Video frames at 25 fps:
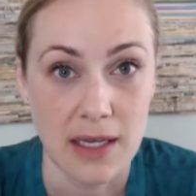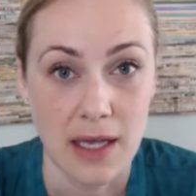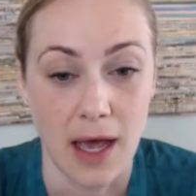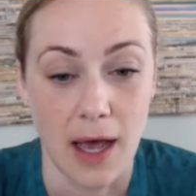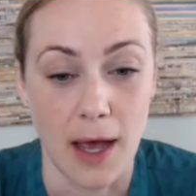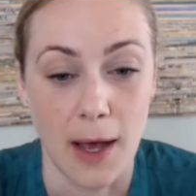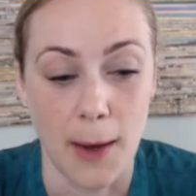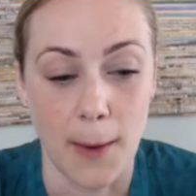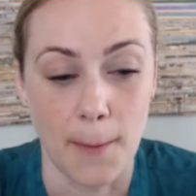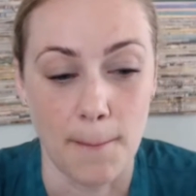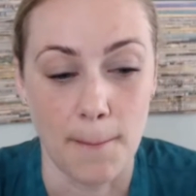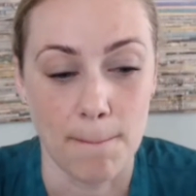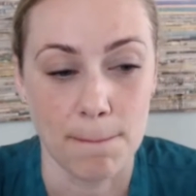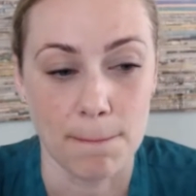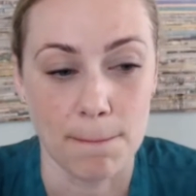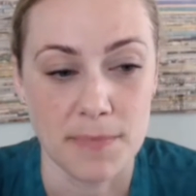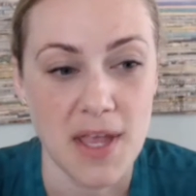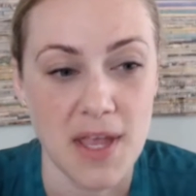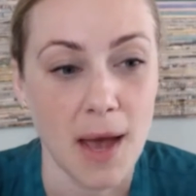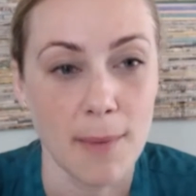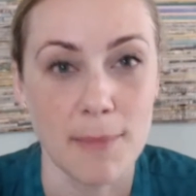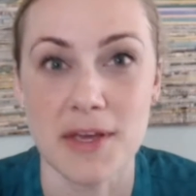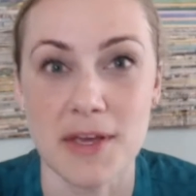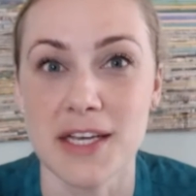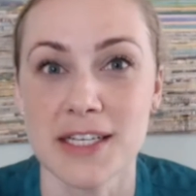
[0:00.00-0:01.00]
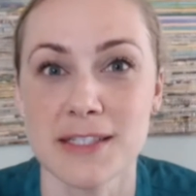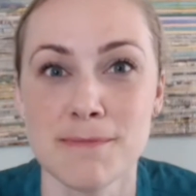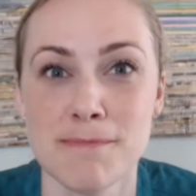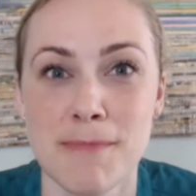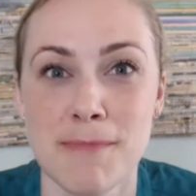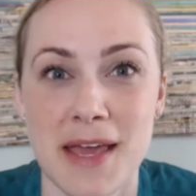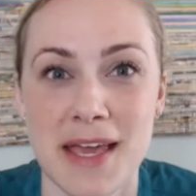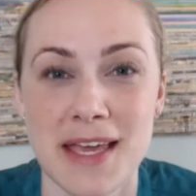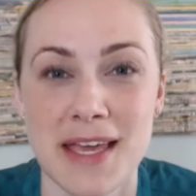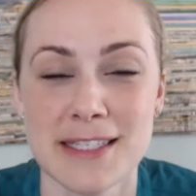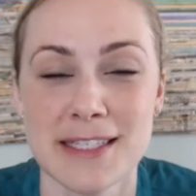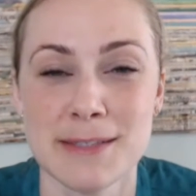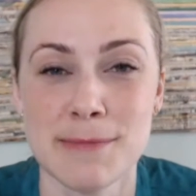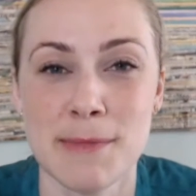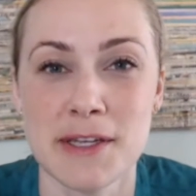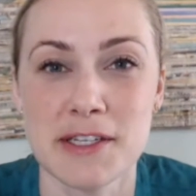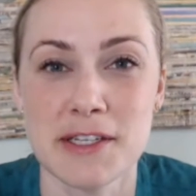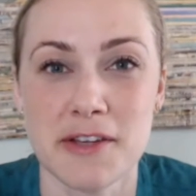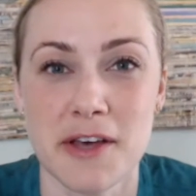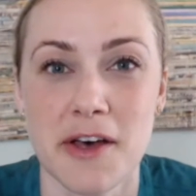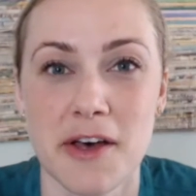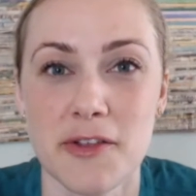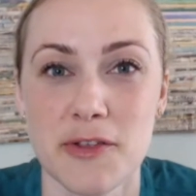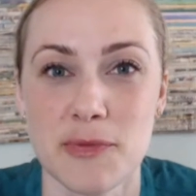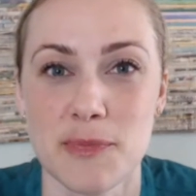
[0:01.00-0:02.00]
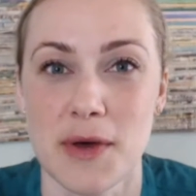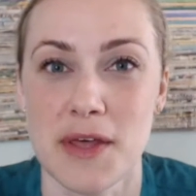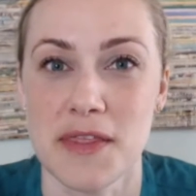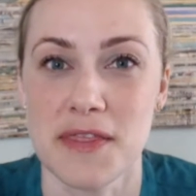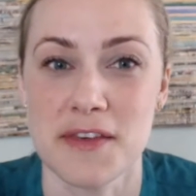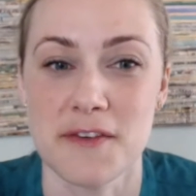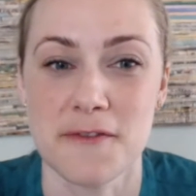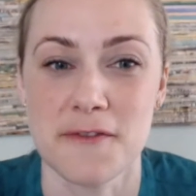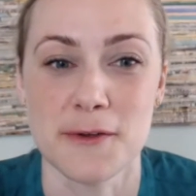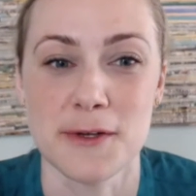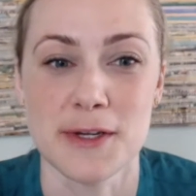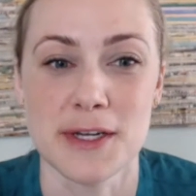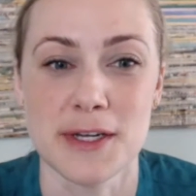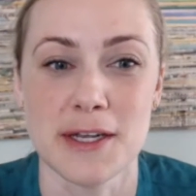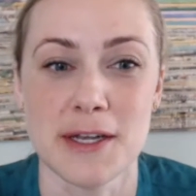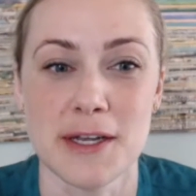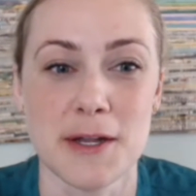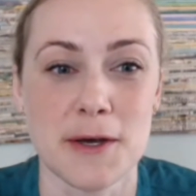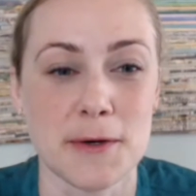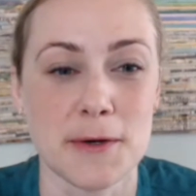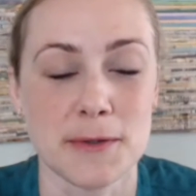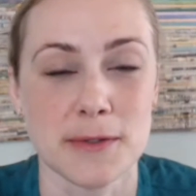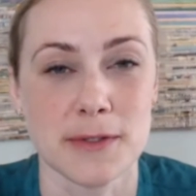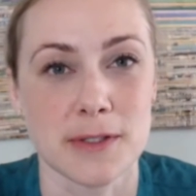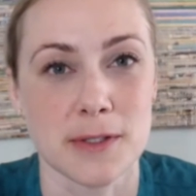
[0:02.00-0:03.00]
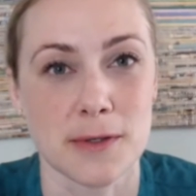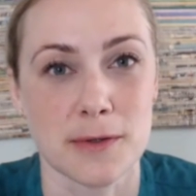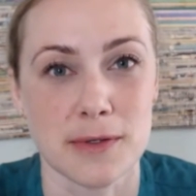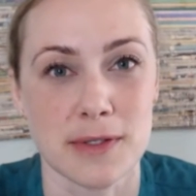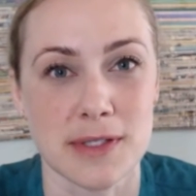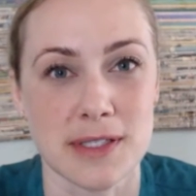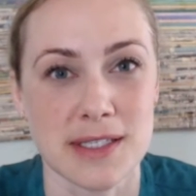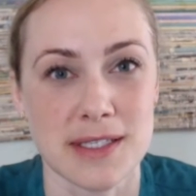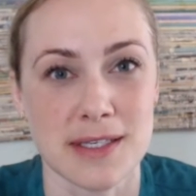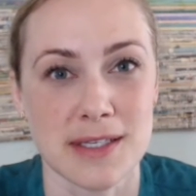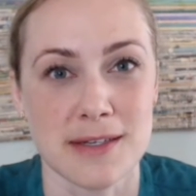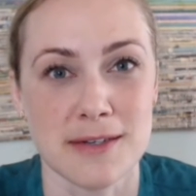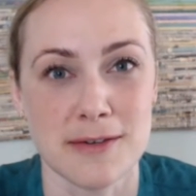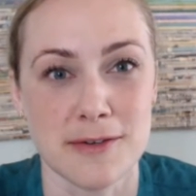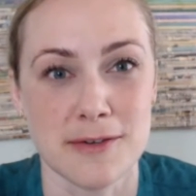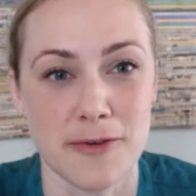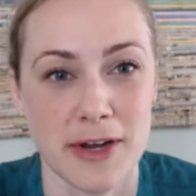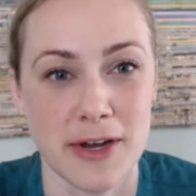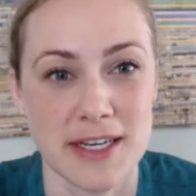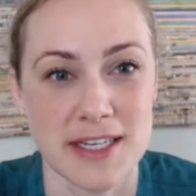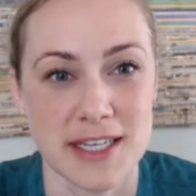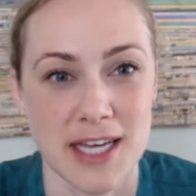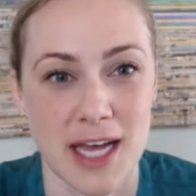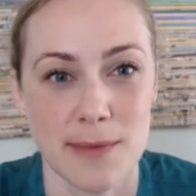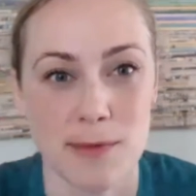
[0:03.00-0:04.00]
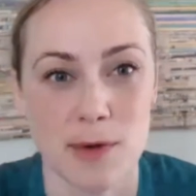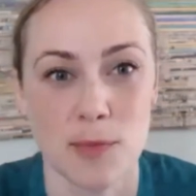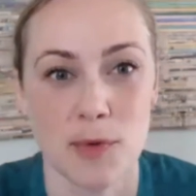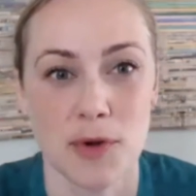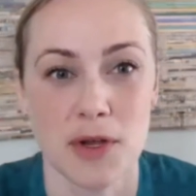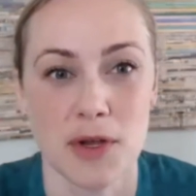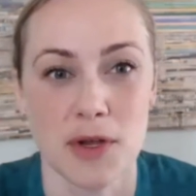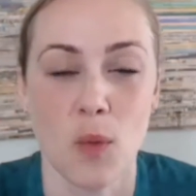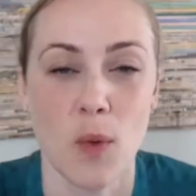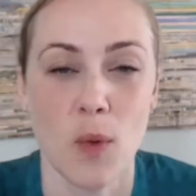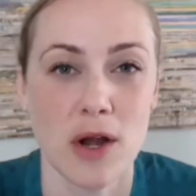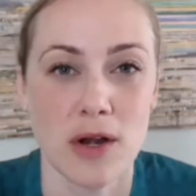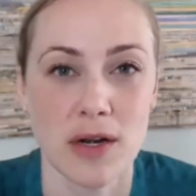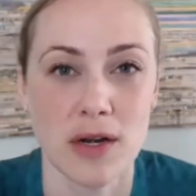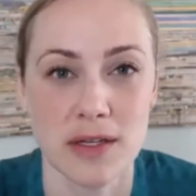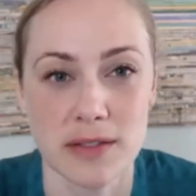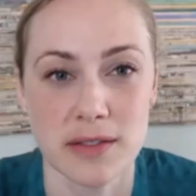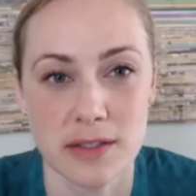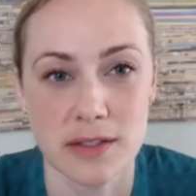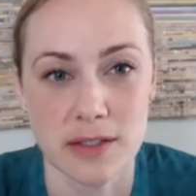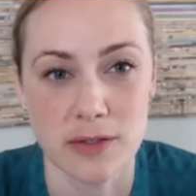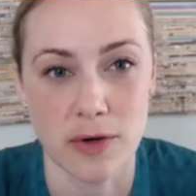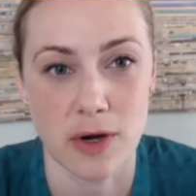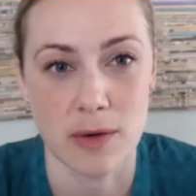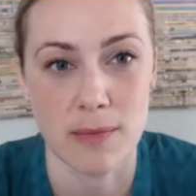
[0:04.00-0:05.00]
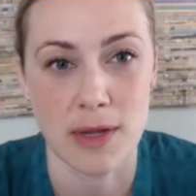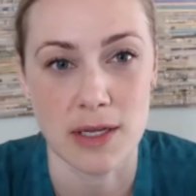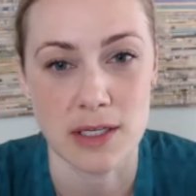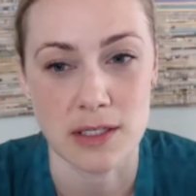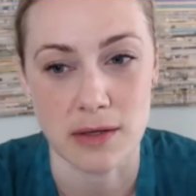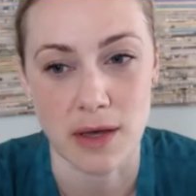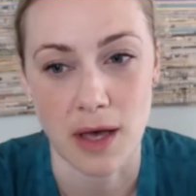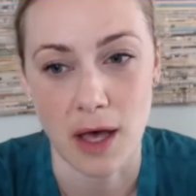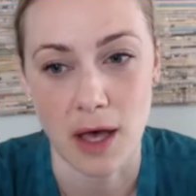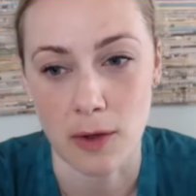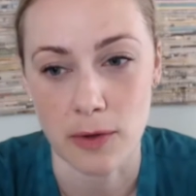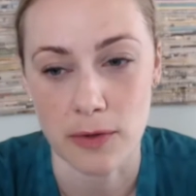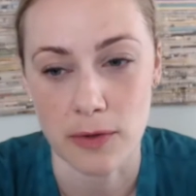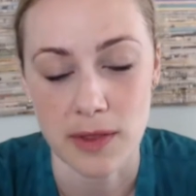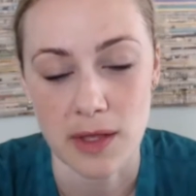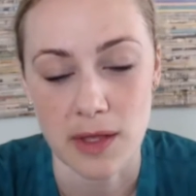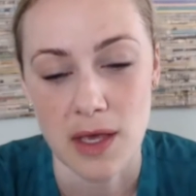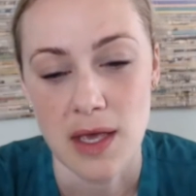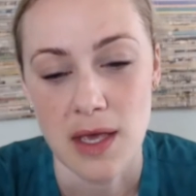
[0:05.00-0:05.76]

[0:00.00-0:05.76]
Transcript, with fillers: Um, yeah, because May is Mental Health Month, if you didn't know. So it's a great time to bring awareness to our mental health.